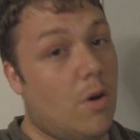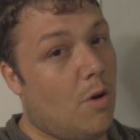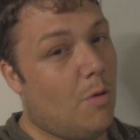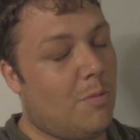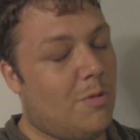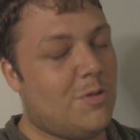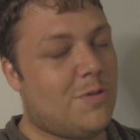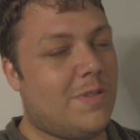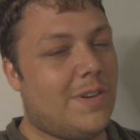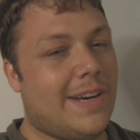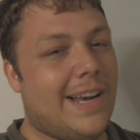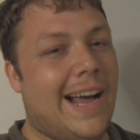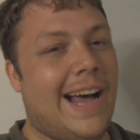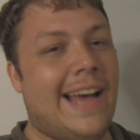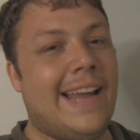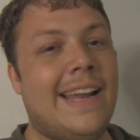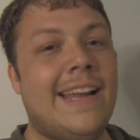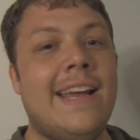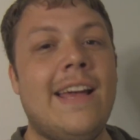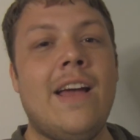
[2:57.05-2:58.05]
Almost
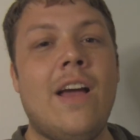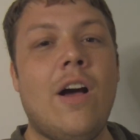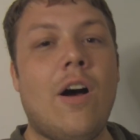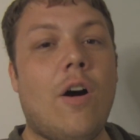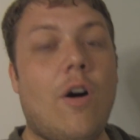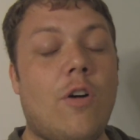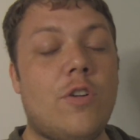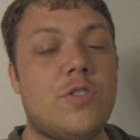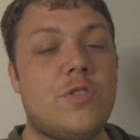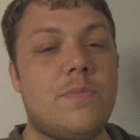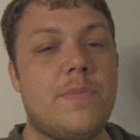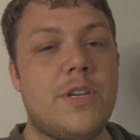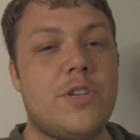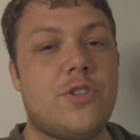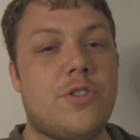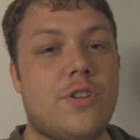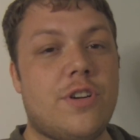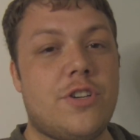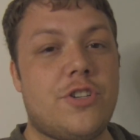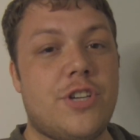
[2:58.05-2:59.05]
forgot. Also be
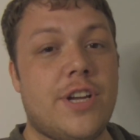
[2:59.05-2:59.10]
sure to